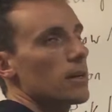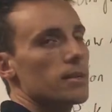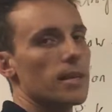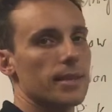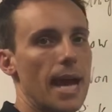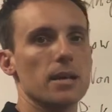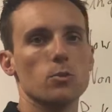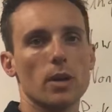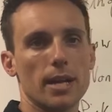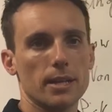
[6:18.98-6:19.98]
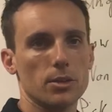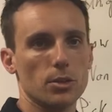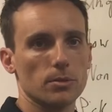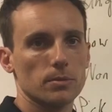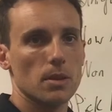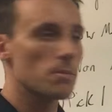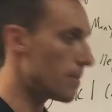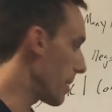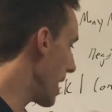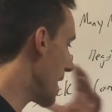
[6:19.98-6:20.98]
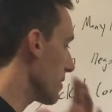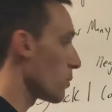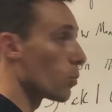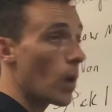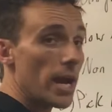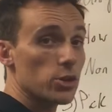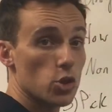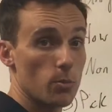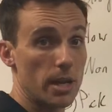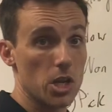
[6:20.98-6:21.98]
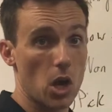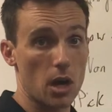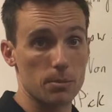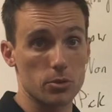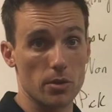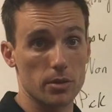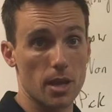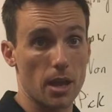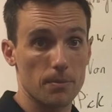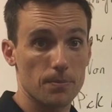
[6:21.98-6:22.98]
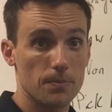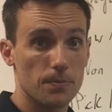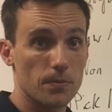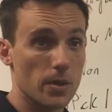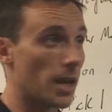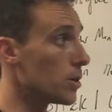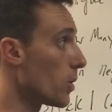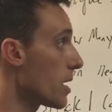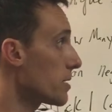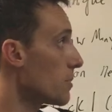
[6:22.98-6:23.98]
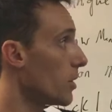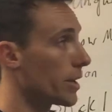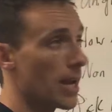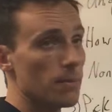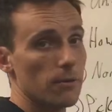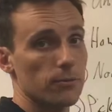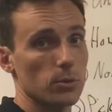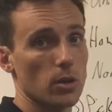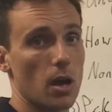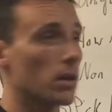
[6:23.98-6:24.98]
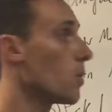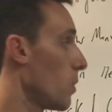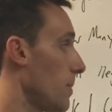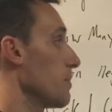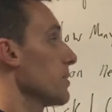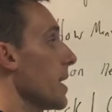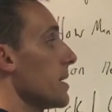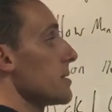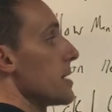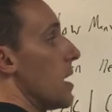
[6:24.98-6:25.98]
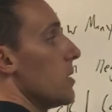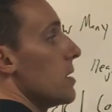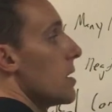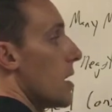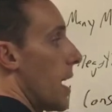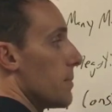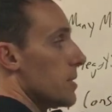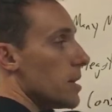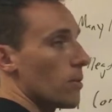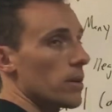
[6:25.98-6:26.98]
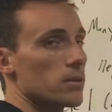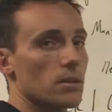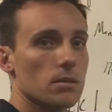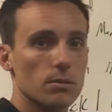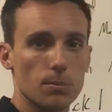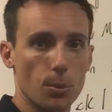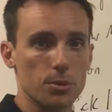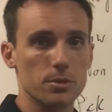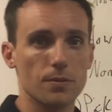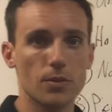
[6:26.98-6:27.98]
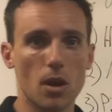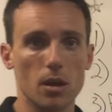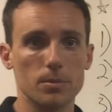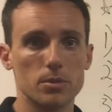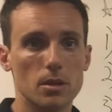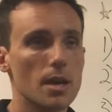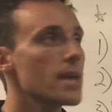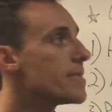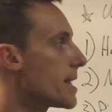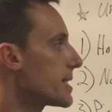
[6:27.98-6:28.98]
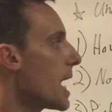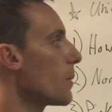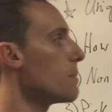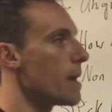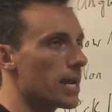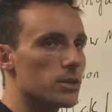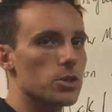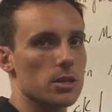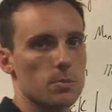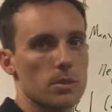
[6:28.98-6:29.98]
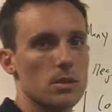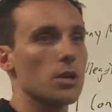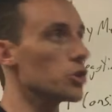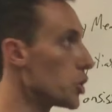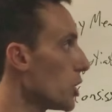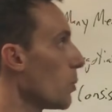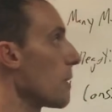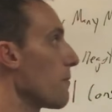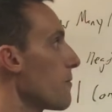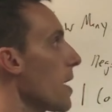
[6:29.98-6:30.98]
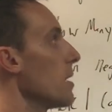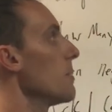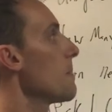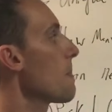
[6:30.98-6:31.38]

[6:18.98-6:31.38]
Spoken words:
that that is what I need to do. Maybe I'm having way too many carbs throughout the day, and I know that because I'm looking at my food log. Well, my plan is now I'm decreasing the portions of carbs. That's how we make adjustments until we fit